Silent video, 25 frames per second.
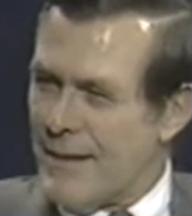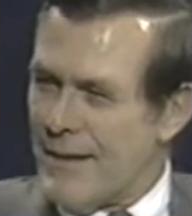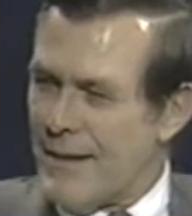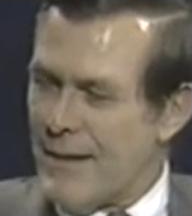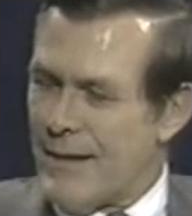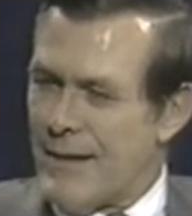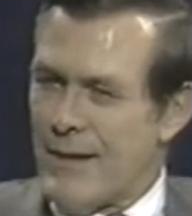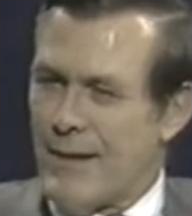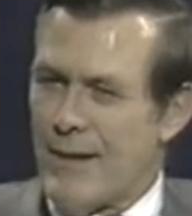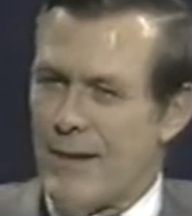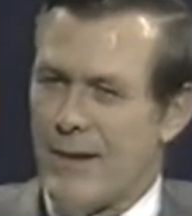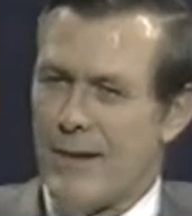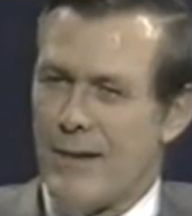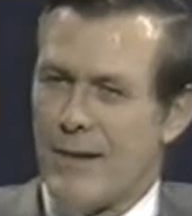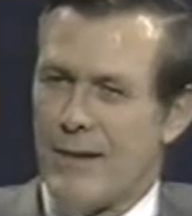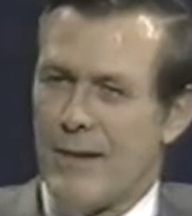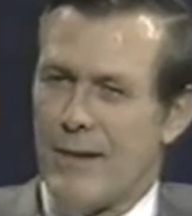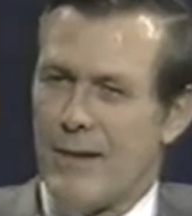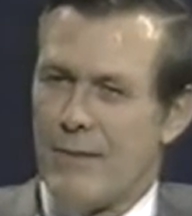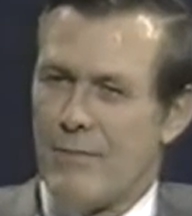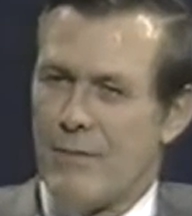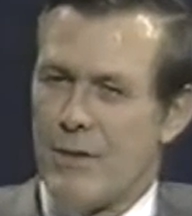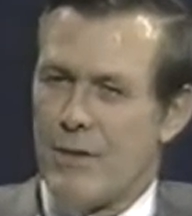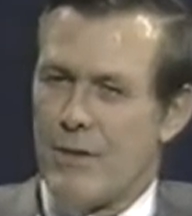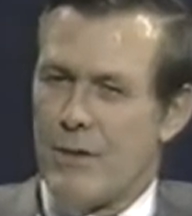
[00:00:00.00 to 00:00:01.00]
uh,
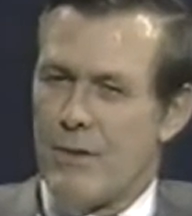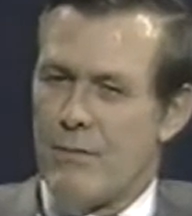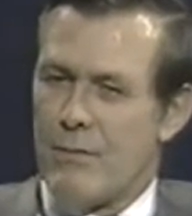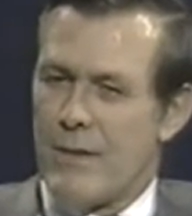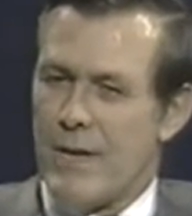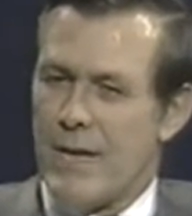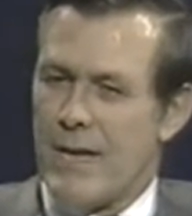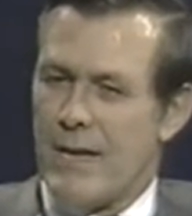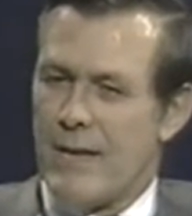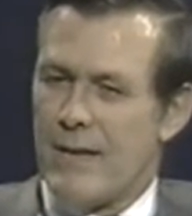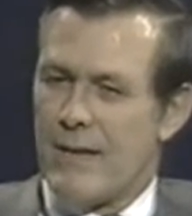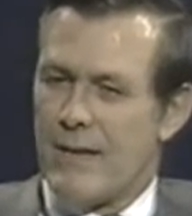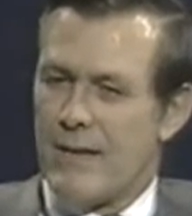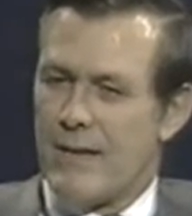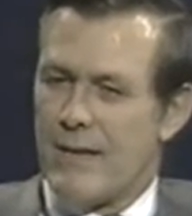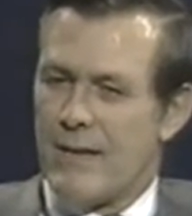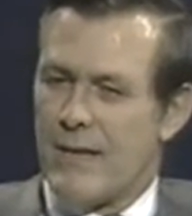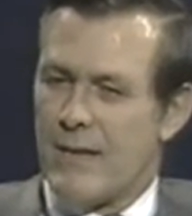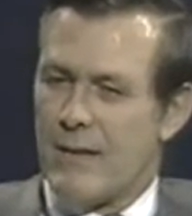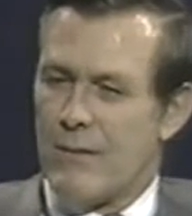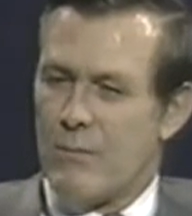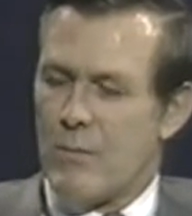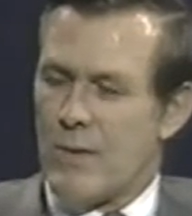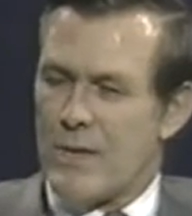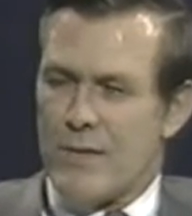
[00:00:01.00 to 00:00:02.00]
of a degree that,
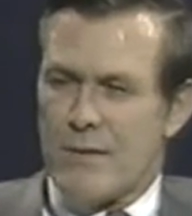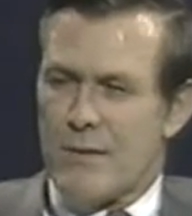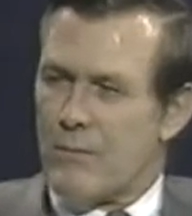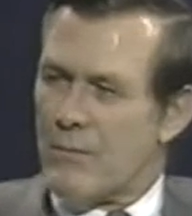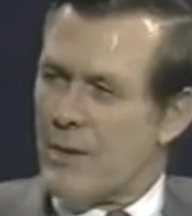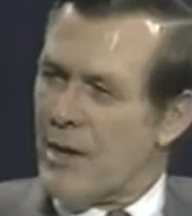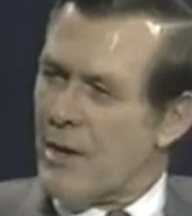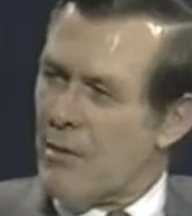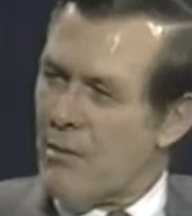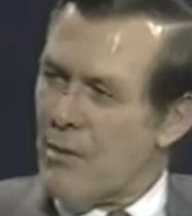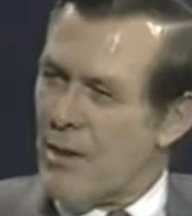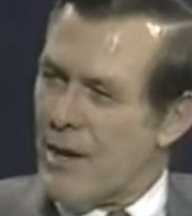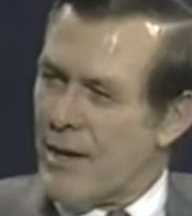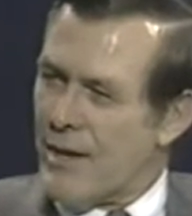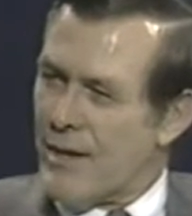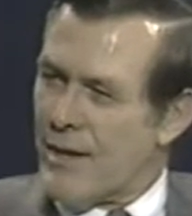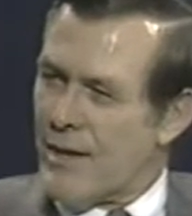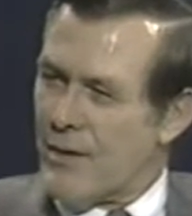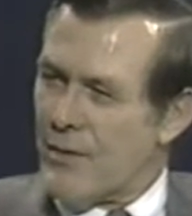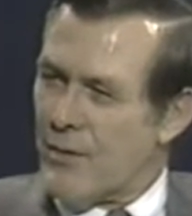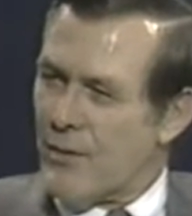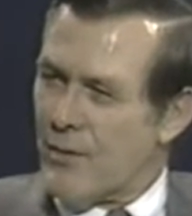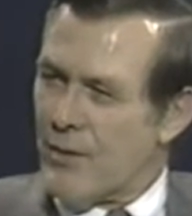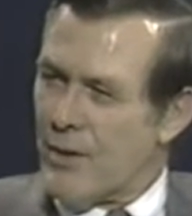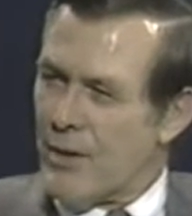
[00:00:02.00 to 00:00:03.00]
that wasn't required
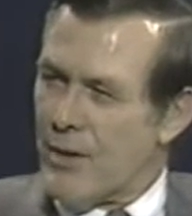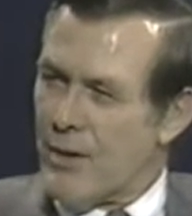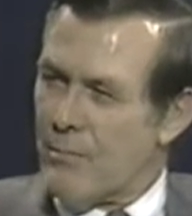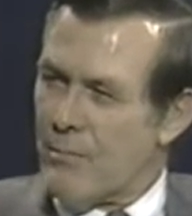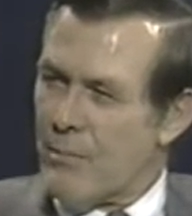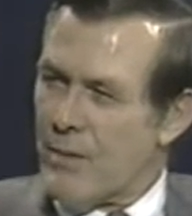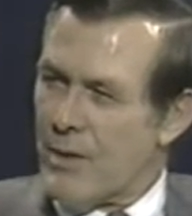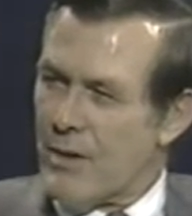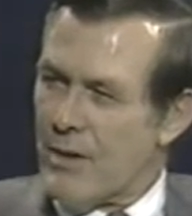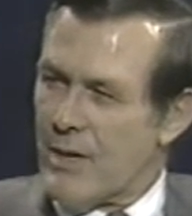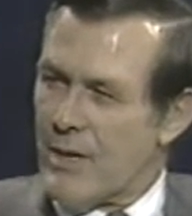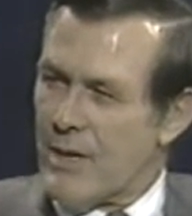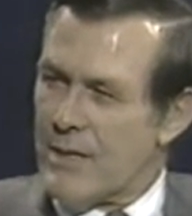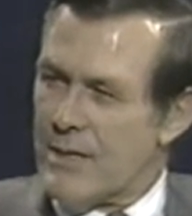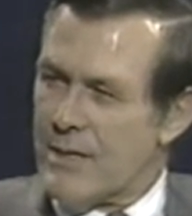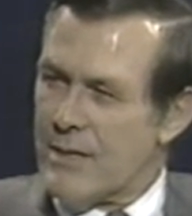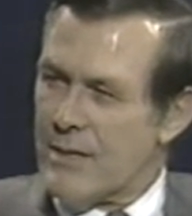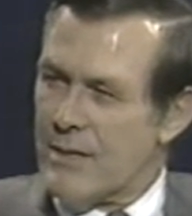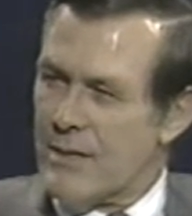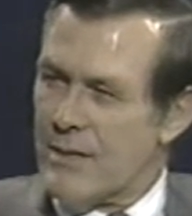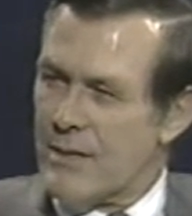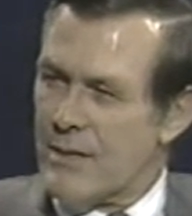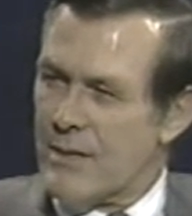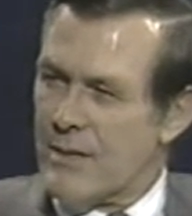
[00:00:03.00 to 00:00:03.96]
in earlier periods.